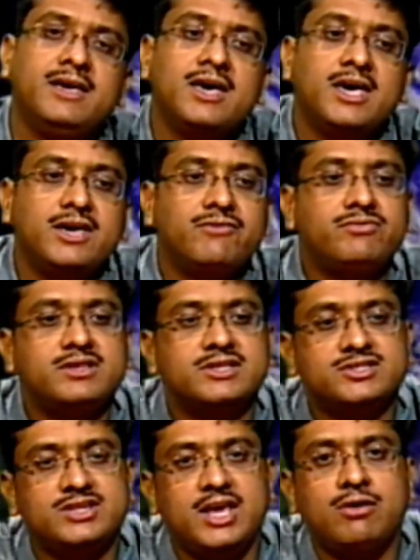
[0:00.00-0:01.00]
even the
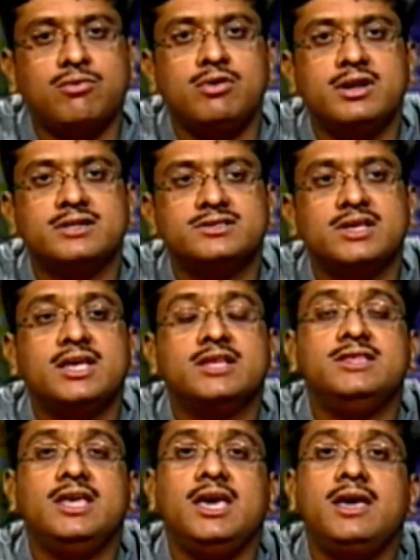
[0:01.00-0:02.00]
stakeholders,
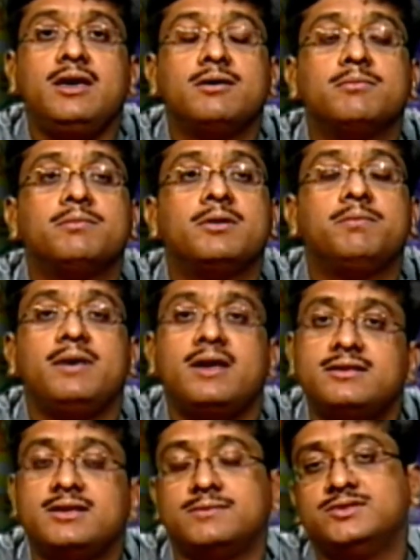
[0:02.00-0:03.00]
they prepare
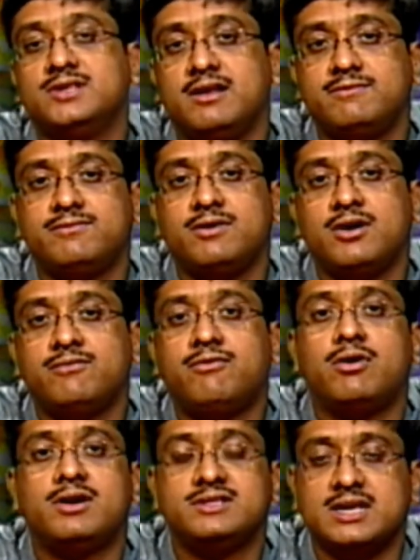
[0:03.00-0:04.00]
themselves for
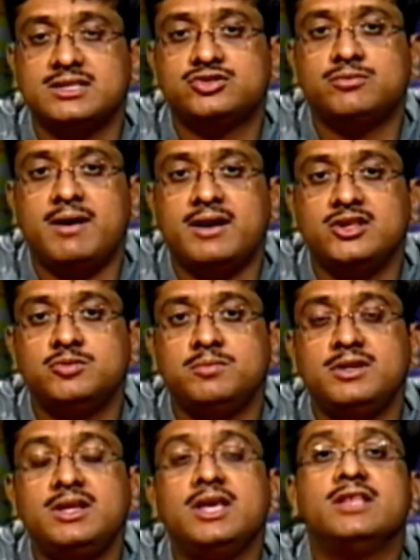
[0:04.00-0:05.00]
disaster management,
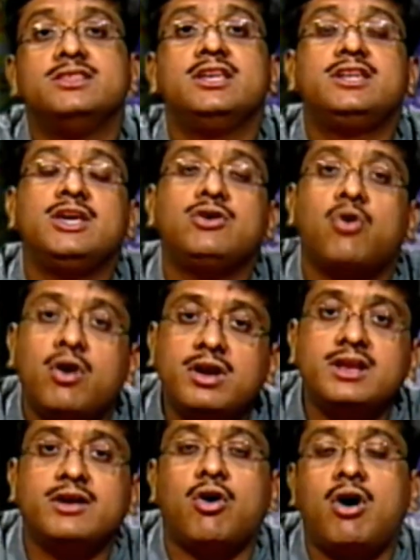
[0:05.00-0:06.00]
they take
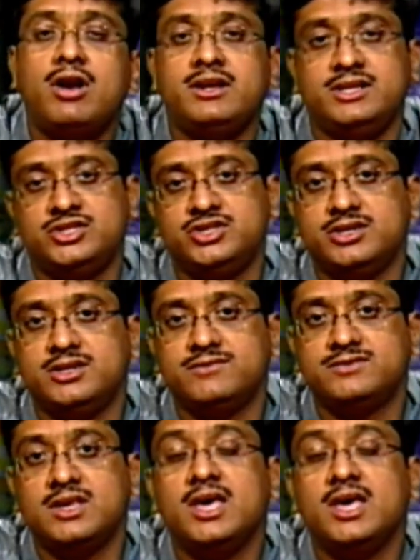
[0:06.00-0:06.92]
all initiatives.